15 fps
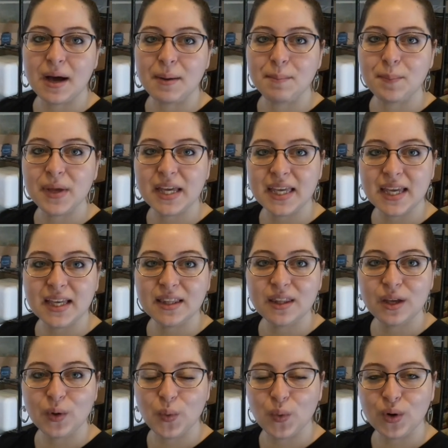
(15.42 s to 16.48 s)
picking
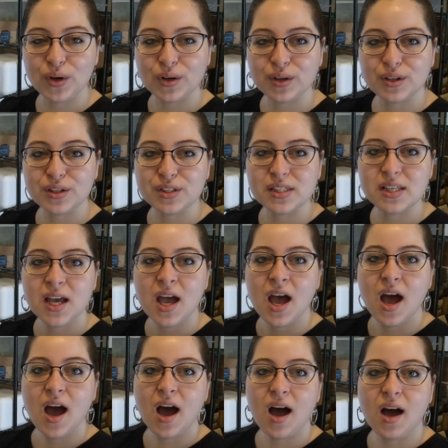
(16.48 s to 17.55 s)
the orders
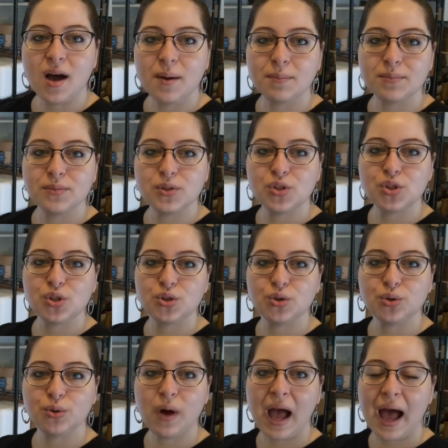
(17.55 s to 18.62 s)

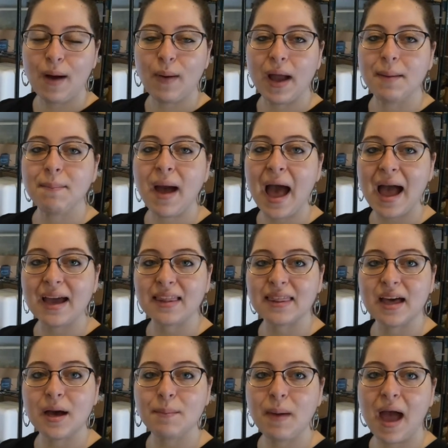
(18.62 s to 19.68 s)
to how I pack
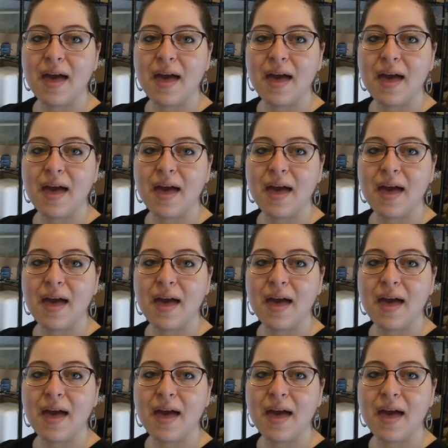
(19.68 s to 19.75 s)
them,